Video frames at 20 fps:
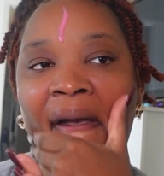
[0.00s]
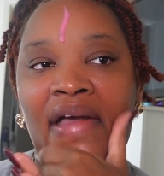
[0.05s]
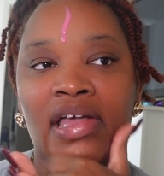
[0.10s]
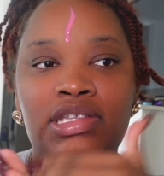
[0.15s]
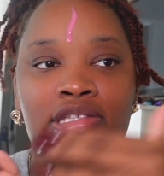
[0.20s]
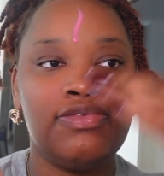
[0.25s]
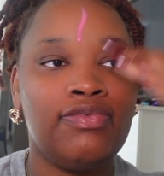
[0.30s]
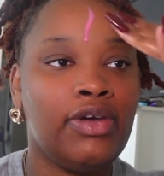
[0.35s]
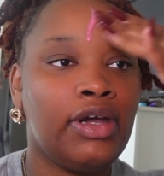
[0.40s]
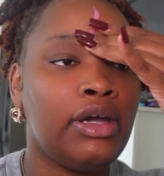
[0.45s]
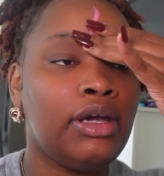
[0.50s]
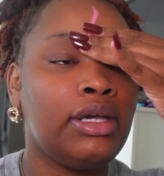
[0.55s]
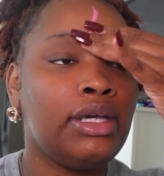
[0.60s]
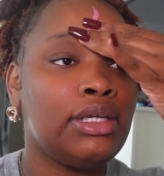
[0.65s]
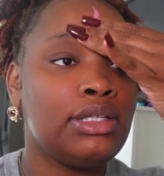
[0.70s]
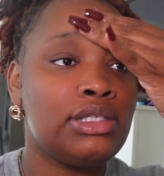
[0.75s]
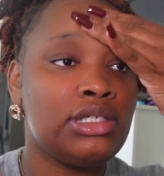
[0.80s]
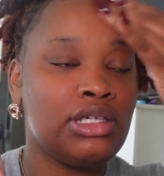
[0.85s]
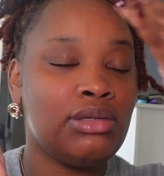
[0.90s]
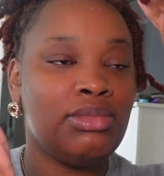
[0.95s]
it's very
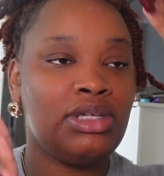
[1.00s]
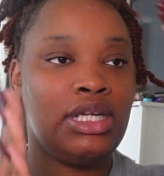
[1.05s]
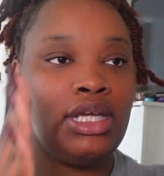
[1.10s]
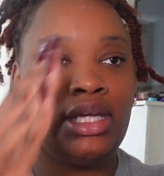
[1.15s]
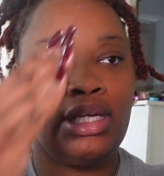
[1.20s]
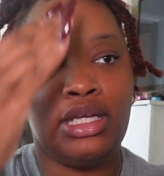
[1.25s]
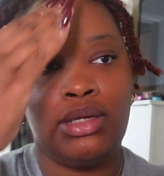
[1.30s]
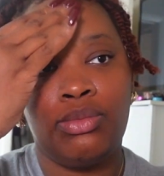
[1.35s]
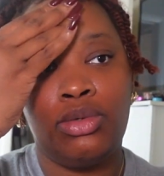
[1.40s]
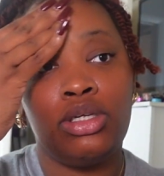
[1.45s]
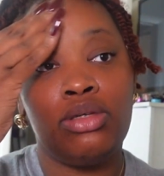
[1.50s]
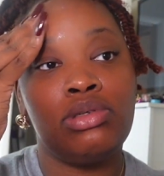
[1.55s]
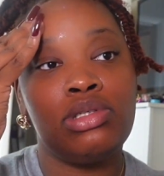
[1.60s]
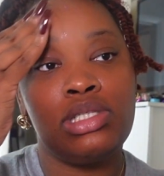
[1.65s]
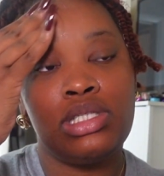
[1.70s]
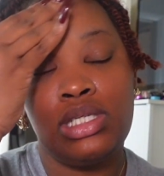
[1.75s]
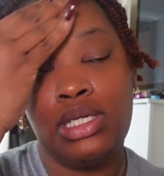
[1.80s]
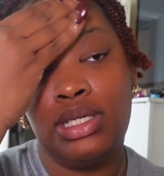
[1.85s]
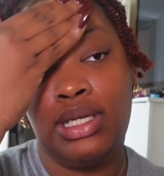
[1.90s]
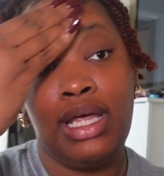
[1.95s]
intimidating when you
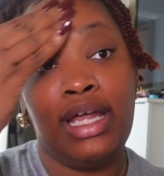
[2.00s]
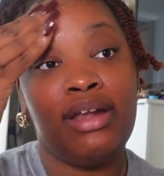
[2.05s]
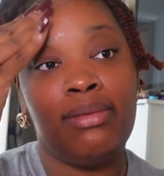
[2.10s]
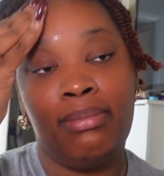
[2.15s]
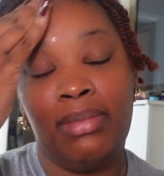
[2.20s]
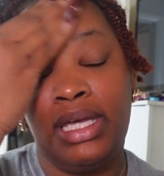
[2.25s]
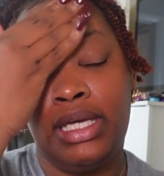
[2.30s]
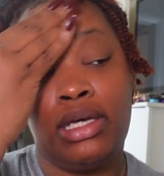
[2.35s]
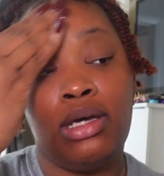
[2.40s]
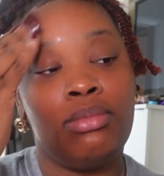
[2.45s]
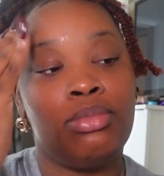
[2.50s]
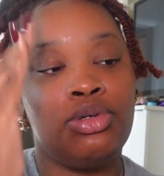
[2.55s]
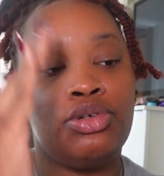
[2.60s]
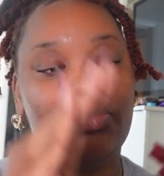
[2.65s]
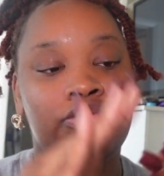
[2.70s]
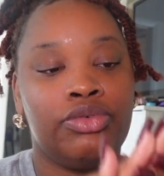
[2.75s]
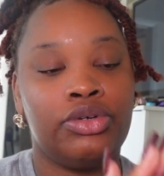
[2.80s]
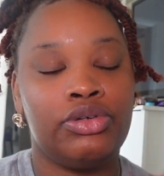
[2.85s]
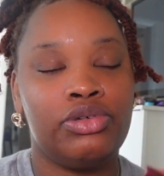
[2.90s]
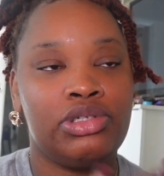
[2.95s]
see a lot of makeup
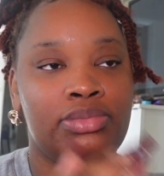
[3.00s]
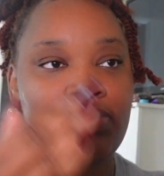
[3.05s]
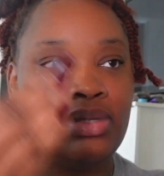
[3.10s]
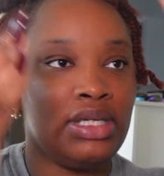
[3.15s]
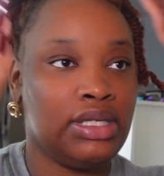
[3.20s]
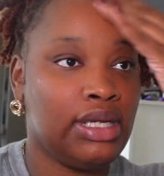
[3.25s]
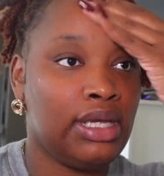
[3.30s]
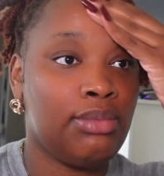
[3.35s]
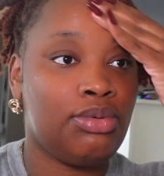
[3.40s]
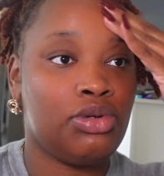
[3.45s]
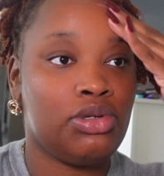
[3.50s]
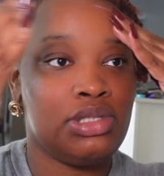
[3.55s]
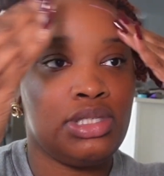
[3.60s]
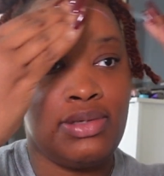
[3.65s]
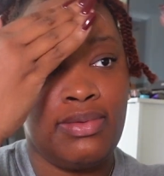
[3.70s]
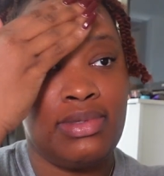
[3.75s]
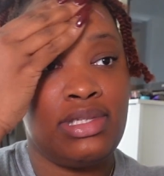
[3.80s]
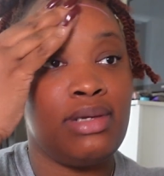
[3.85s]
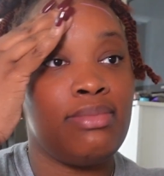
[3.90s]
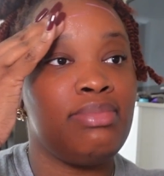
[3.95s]
gurus being able
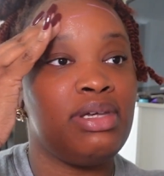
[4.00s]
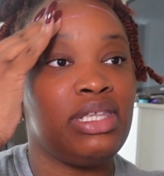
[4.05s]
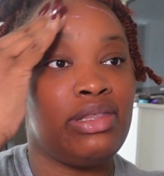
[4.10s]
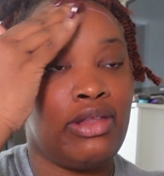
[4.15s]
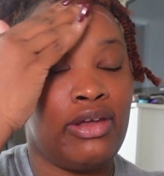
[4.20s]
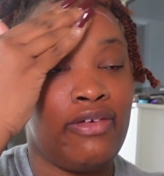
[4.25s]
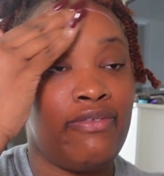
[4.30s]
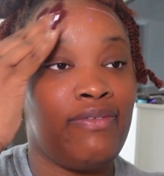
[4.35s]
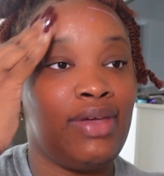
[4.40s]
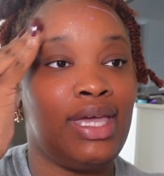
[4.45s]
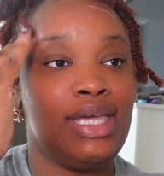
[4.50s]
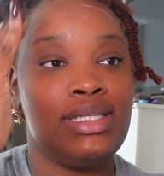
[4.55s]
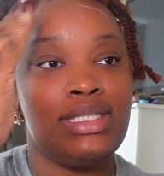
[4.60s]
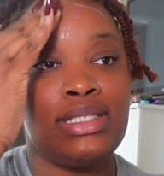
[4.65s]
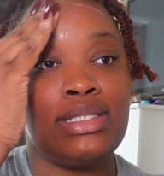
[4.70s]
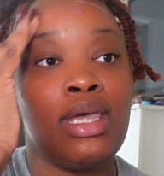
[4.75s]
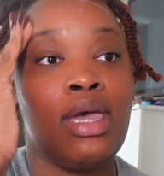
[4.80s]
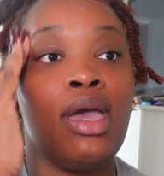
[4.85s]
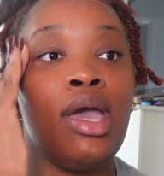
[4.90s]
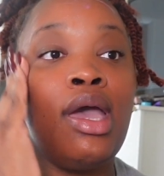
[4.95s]
to beat their
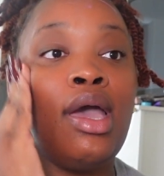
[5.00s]
face